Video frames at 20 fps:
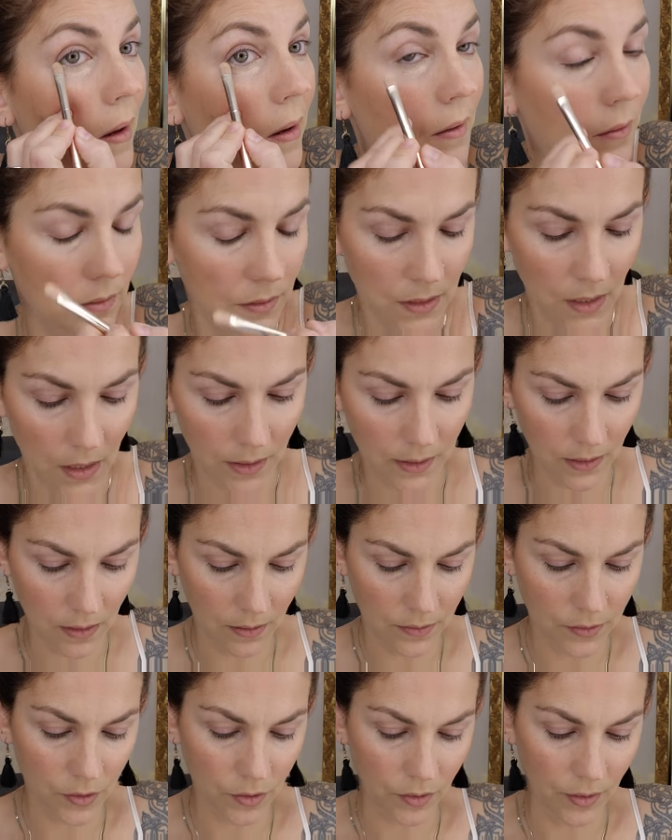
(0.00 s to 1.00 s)
and dot it
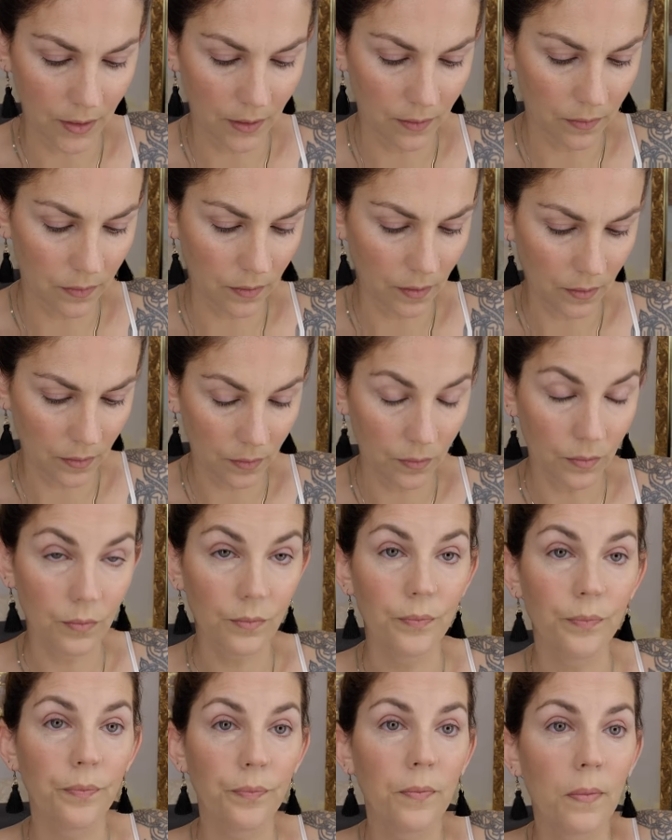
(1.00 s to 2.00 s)
underneath
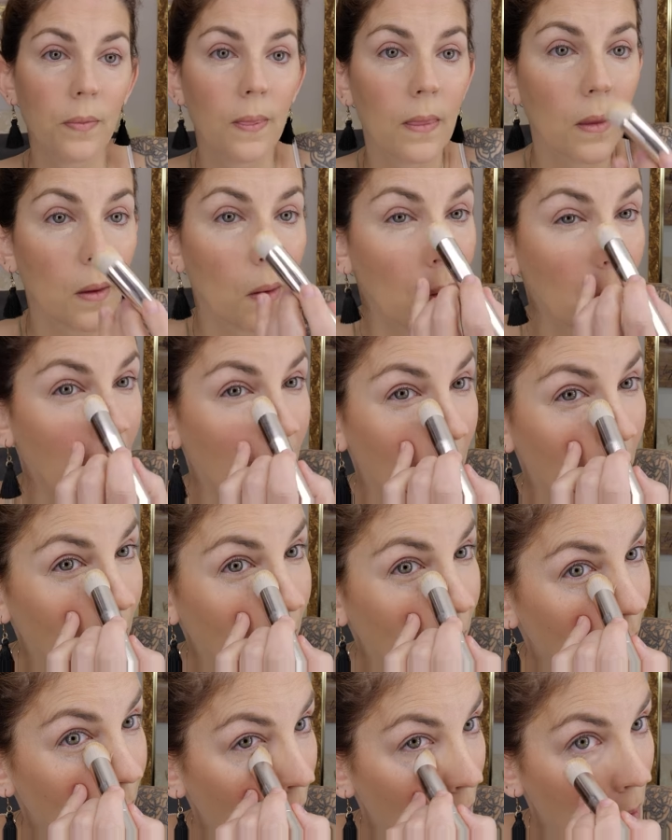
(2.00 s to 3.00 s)

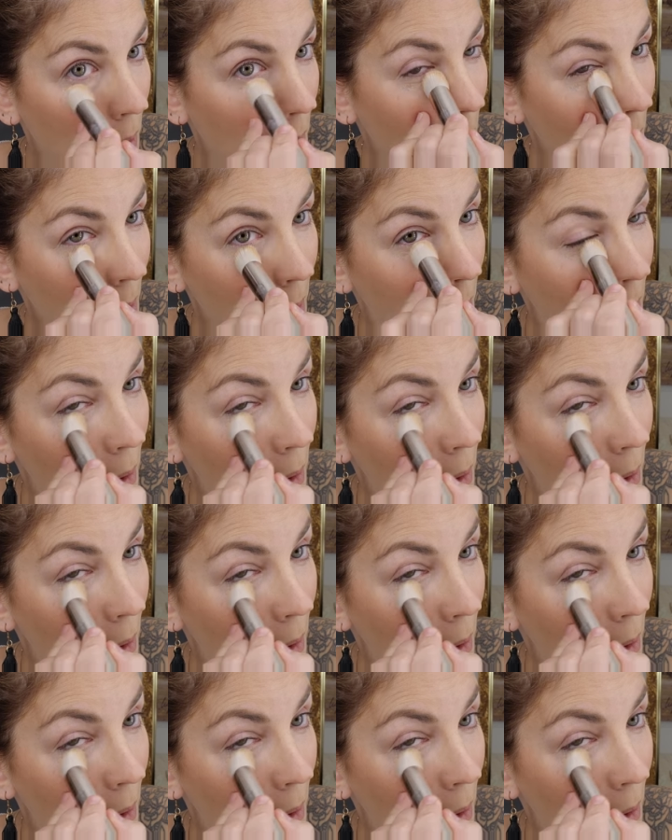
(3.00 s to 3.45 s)
there